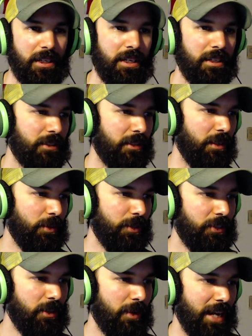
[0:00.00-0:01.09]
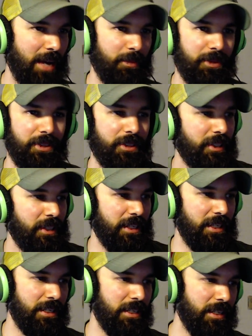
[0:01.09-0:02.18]
So we'll see what happens
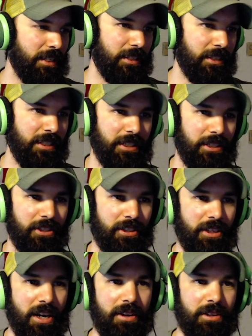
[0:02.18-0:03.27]
in this scenario.